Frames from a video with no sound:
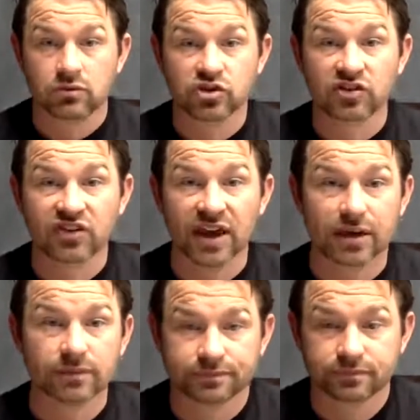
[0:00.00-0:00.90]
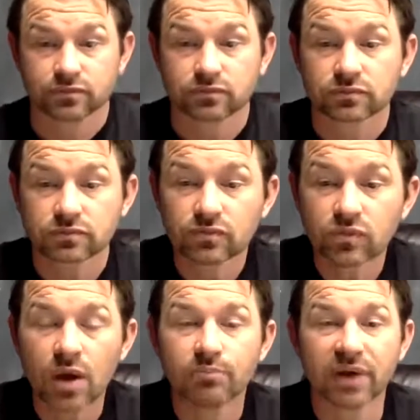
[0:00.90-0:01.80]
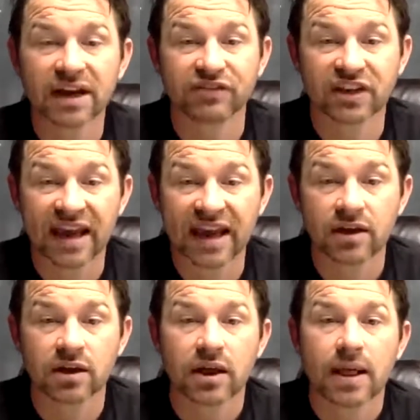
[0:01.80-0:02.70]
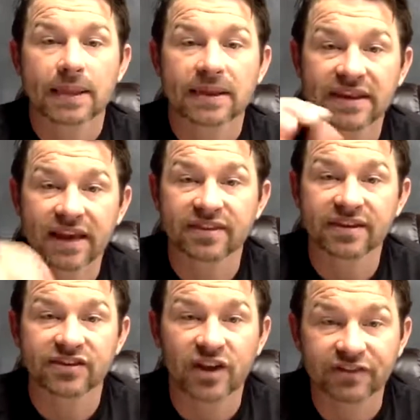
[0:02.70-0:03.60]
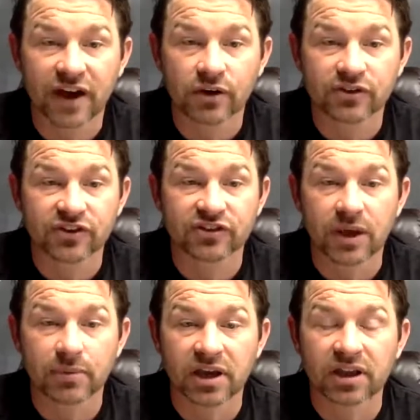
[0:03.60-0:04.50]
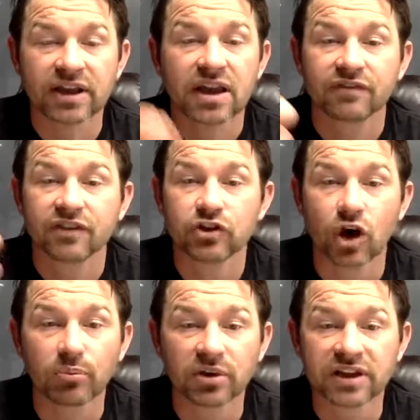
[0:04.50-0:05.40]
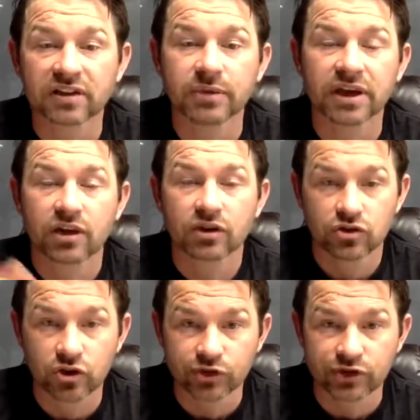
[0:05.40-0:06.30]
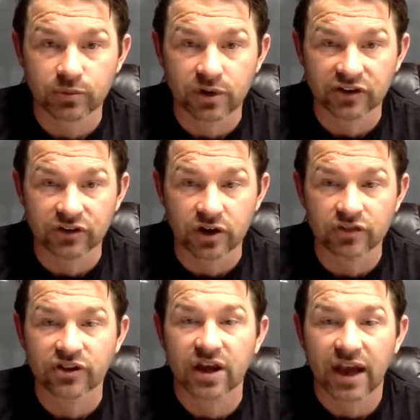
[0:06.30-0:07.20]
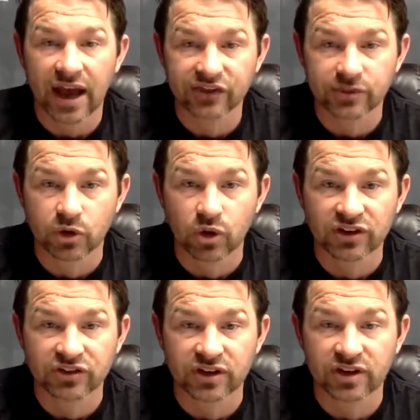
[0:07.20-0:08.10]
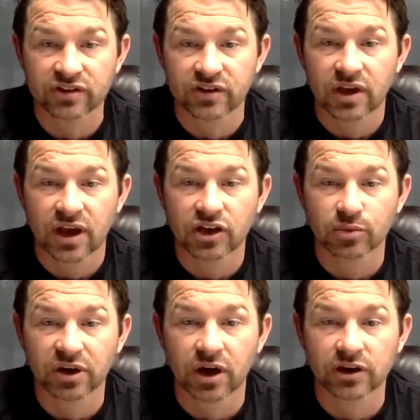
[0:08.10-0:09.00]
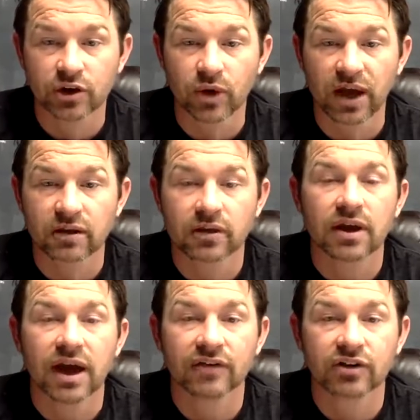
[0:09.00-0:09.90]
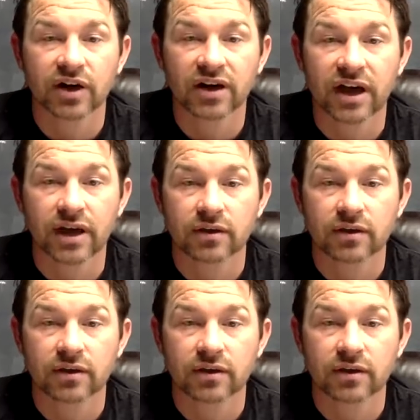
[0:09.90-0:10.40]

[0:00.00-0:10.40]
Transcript: Just saying. But if you can, get this stuff out systemically. If you don't believe me, do some research, ask some questions, and you'll be on your way. Have a great day.